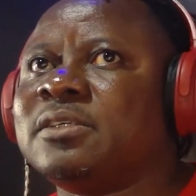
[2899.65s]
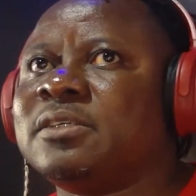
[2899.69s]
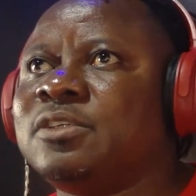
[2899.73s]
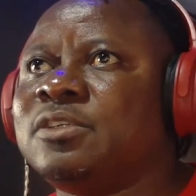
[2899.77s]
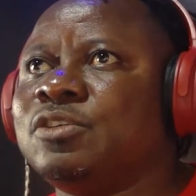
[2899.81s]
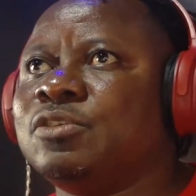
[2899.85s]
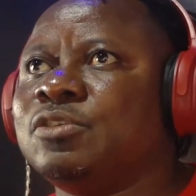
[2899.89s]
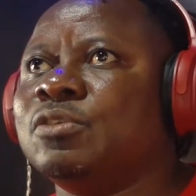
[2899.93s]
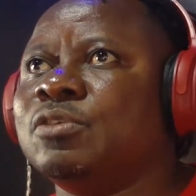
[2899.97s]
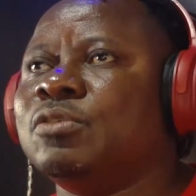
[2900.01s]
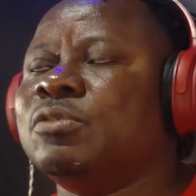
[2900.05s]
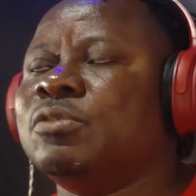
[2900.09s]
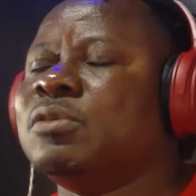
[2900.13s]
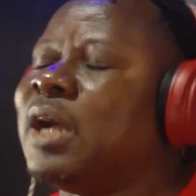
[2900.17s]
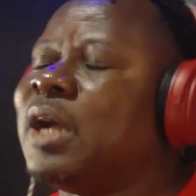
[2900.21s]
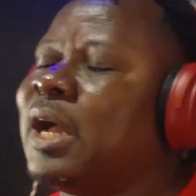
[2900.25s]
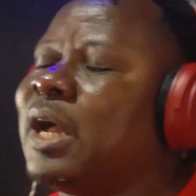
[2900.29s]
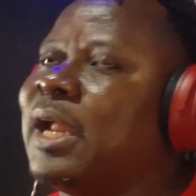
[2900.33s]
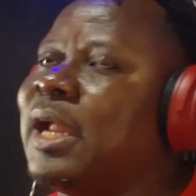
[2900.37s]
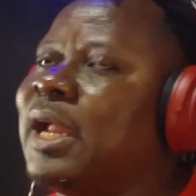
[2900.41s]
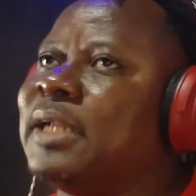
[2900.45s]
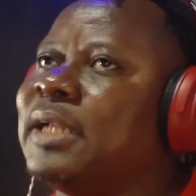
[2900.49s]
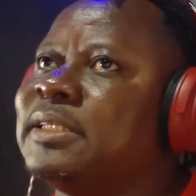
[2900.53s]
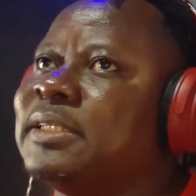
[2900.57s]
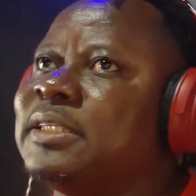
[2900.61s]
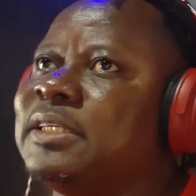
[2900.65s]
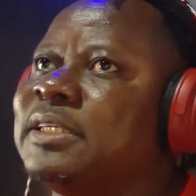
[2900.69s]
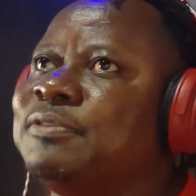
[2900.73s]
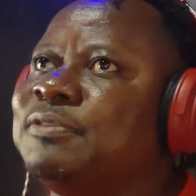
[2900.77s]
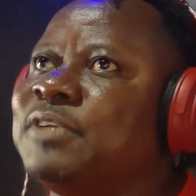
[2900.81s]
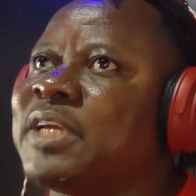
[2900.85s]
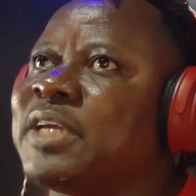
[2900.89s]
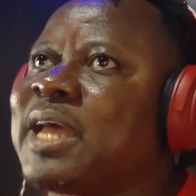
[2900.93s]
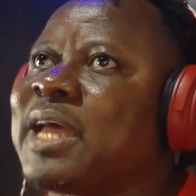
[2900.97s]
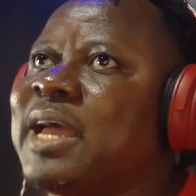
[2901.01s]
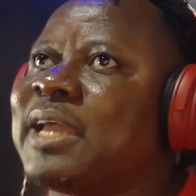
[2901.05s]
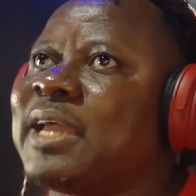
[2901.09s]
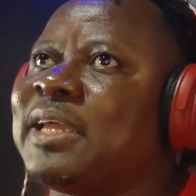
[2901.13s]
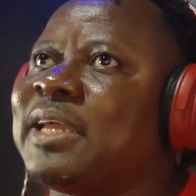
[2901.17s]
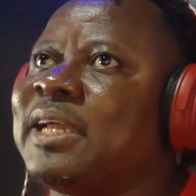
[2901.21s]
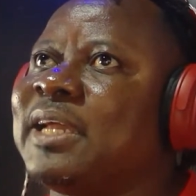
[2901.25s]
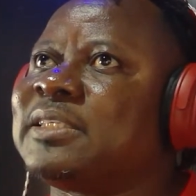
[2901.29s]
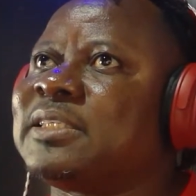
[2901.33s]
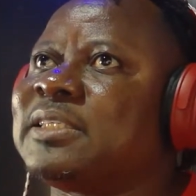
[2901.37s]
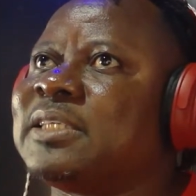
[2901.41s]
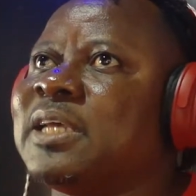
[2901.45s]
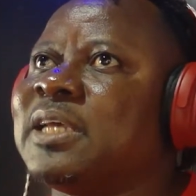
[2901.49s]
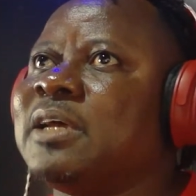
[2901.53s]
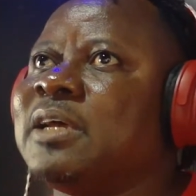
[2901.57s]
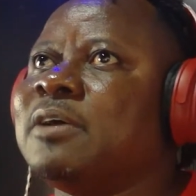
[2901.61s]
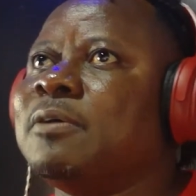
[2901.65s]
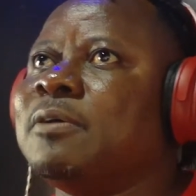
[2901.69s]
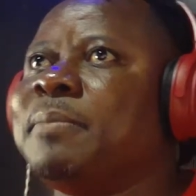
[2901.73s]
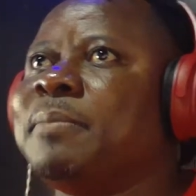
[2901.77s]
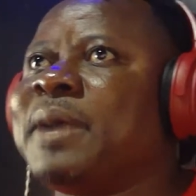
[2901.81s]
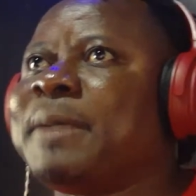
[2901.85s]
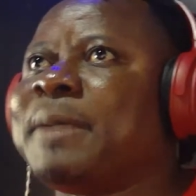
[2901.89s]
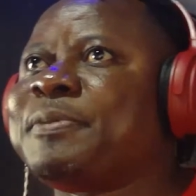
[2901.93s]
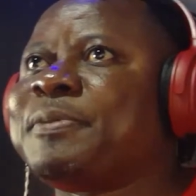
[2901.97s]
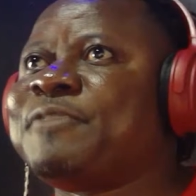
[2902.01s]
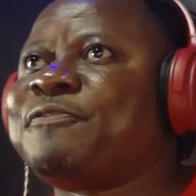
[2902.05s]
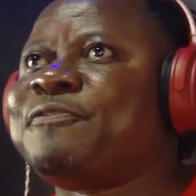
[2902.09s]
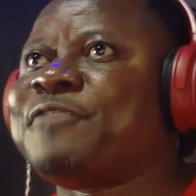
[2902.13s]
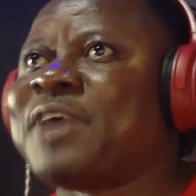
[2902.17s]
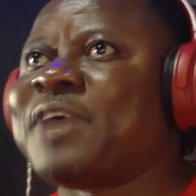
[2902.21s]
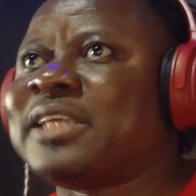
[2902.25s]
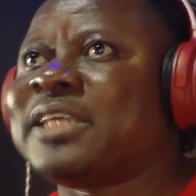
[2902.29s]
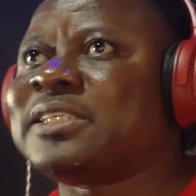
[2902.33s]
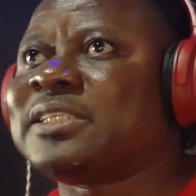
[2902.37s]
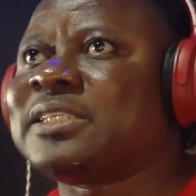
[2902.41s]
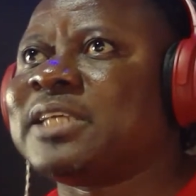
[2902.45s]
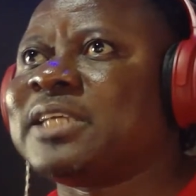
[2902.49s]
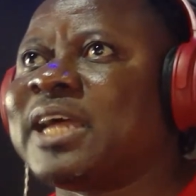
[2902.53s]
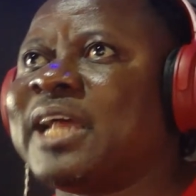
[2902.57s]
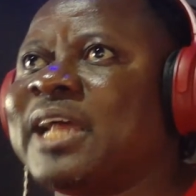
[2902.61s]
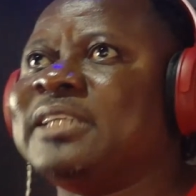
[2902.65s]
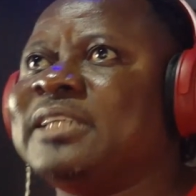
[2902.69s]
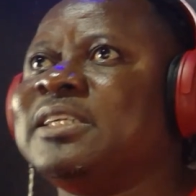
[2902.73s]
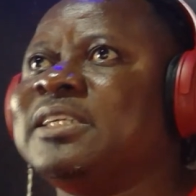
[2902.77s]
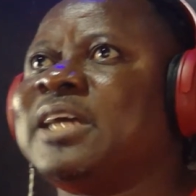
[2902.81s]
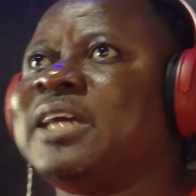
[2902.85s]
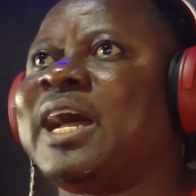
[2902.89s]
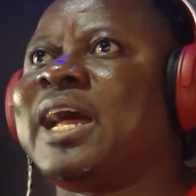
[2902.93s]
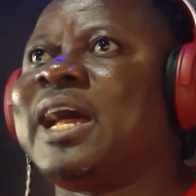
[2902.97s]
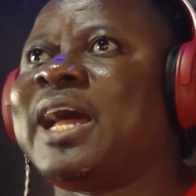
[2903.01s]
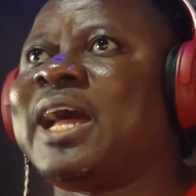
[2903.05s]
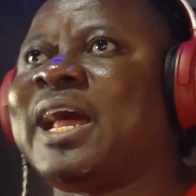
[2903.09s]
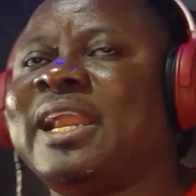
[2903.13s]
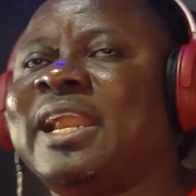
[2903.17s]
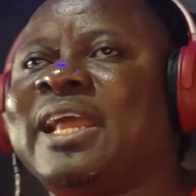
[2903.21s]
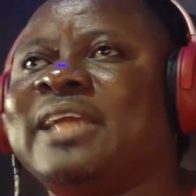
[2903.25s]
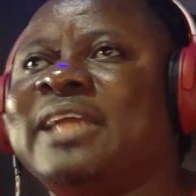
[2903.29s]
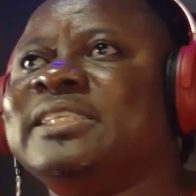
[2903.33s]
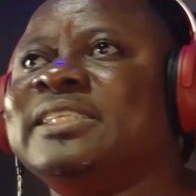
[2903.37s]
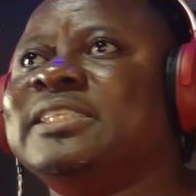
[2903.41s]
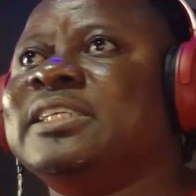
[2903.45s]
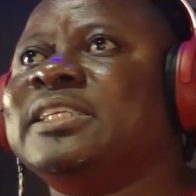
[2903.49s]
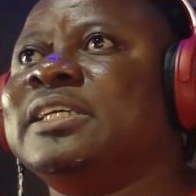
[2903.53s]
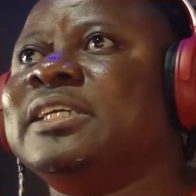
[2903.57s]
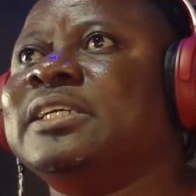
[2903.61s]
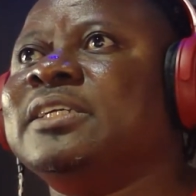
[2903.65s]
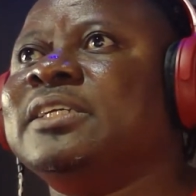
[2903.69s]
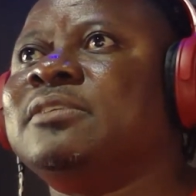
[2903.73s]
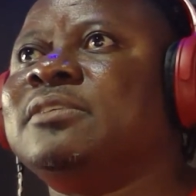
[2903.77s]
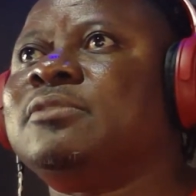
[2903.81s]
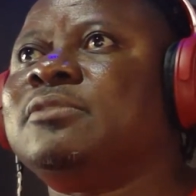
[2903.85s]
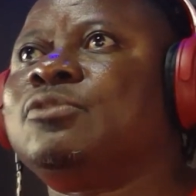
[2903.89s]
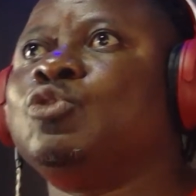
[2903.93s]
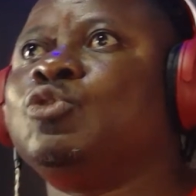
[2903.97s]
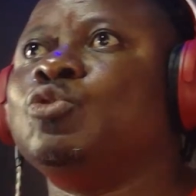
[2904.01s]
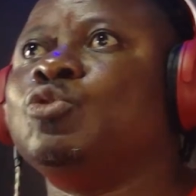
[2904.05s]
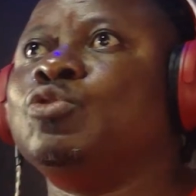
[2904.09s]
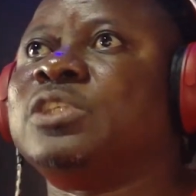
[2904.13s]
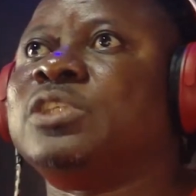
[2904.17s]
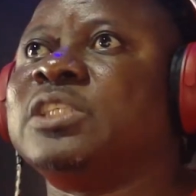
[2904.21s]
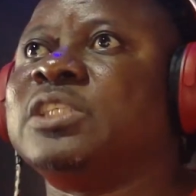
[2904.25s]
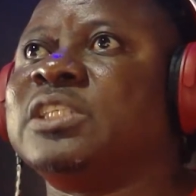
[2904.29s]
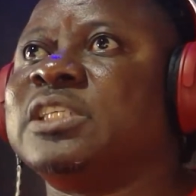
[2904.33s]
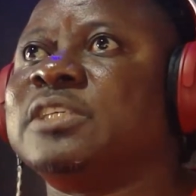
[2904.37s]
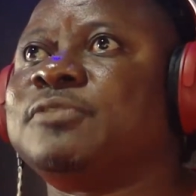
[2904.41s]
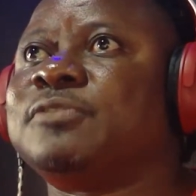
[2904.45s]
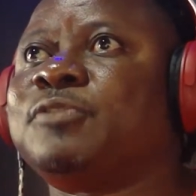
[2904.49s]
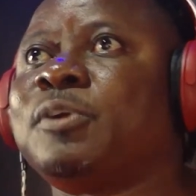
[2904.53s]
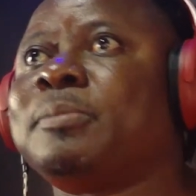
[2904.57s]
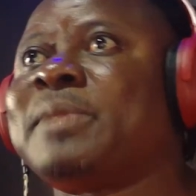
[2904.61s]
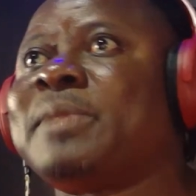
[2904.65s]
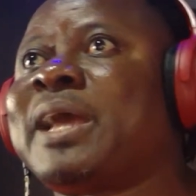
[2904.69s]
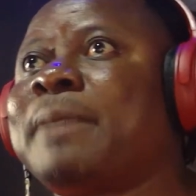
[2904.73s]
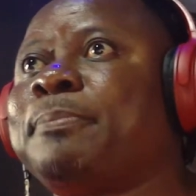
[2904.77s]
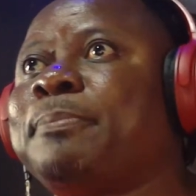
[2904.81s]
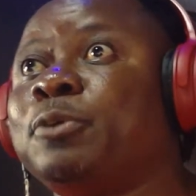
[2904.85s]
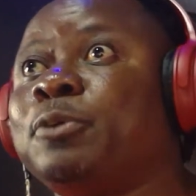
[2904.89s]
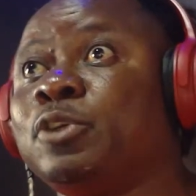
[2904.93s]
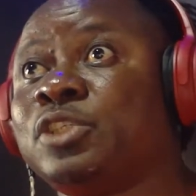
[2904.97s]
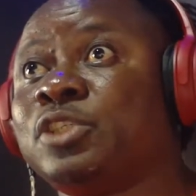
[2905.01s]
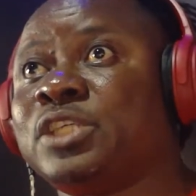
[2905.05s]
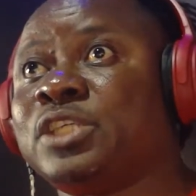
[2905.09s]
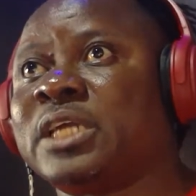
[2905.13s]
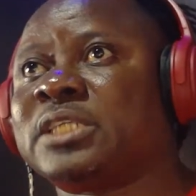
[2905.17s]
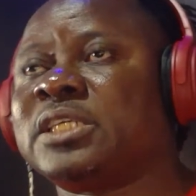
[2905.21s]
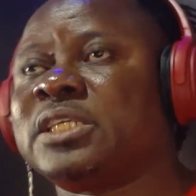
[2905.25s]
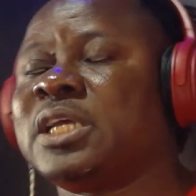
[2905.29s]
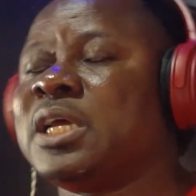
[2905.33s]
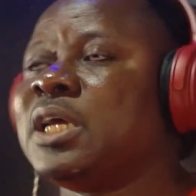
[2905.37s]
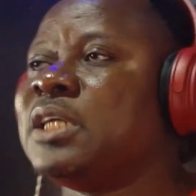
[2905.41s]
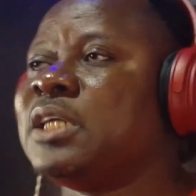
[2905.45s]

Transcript: and if they can't get Mbappe fast, and Haaland is a 2 seasons from that project,